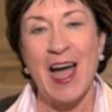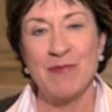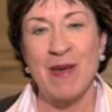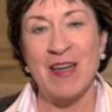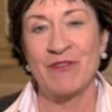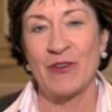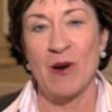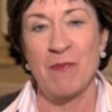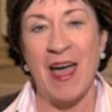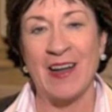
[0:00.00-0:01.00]
I met
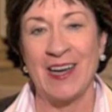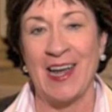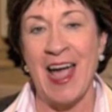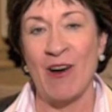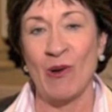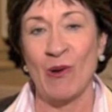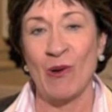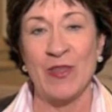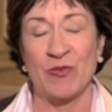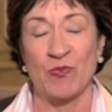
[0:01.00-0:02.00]
for about an
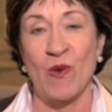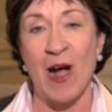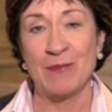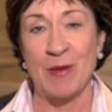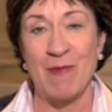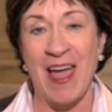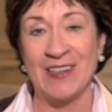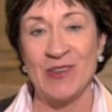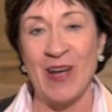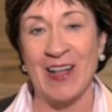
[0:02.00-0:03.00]
hour with Rahm
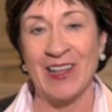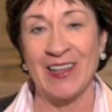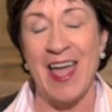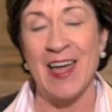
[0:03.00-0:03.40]
Emanuel,